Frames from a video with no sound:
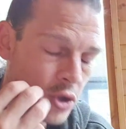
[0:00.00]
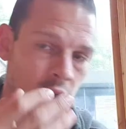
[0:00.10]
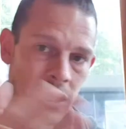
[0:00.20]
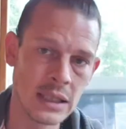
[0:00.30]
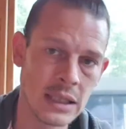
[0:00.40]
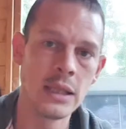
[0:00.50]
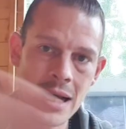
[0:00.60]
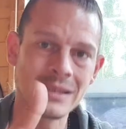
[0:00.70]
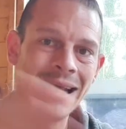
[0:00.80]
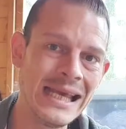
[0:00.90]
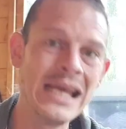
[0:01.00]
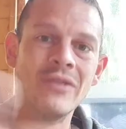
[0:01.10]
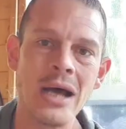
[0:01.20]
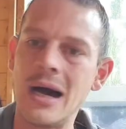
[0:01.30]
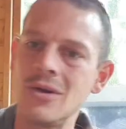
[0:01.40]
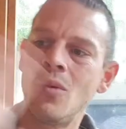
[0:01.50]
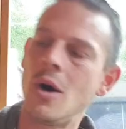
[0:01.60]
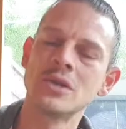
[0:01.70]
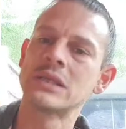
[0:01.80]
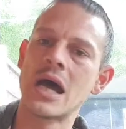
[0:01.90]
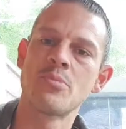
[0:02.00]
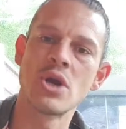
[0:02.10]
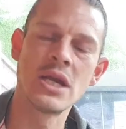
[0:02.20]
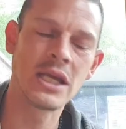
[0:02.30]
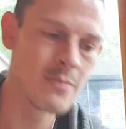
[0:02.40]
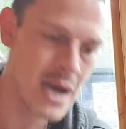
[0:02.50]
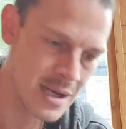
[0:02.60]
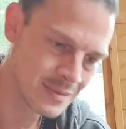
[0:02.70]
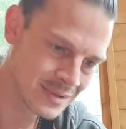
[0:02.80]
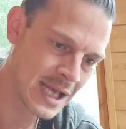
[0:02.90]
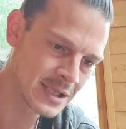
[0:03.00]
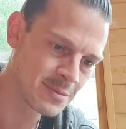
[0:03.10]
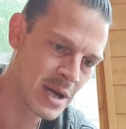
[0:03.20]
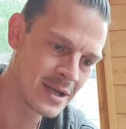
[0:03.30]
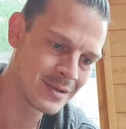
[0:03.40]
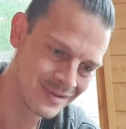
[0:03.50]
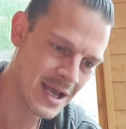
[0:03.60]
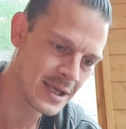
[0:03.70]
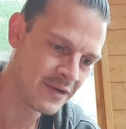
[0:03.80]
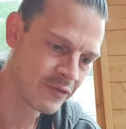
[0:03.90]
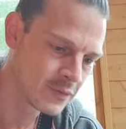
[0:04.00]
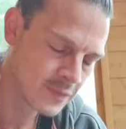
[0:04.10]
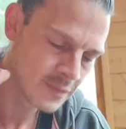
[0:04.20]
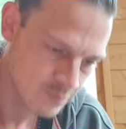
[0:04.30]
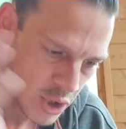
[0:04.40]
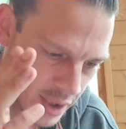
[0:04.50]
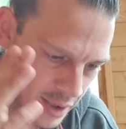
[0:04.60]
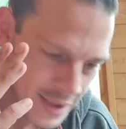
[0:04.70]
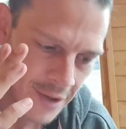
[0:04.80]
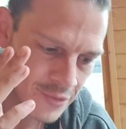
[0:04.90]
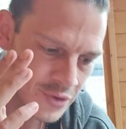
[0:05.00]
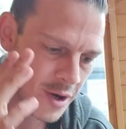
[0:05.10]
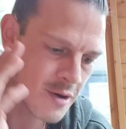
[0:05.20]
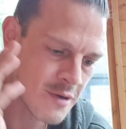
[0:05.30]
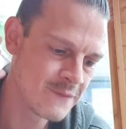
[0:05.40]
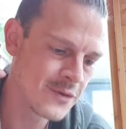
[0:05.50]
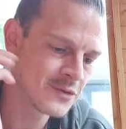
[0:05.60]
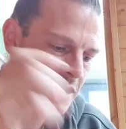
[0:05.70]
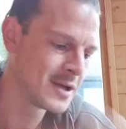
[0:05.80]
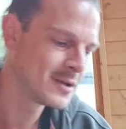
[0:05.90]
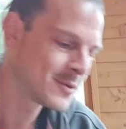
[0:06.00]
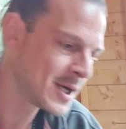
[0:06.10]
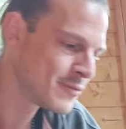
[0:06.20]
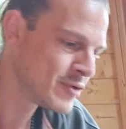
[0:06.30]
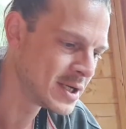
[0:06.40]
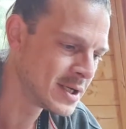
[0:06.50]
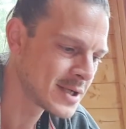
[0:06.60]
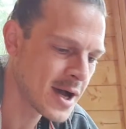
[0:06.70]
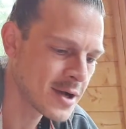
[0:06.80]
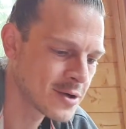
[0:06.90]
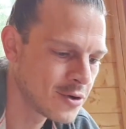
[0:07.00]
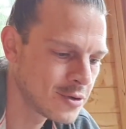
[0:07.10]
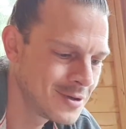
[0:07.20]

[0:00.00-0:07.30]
So let let's even. I don't want to start breaking my. That's my. Let Ethan break it down, Scott. Fuck's sake, that's why you're reading his article.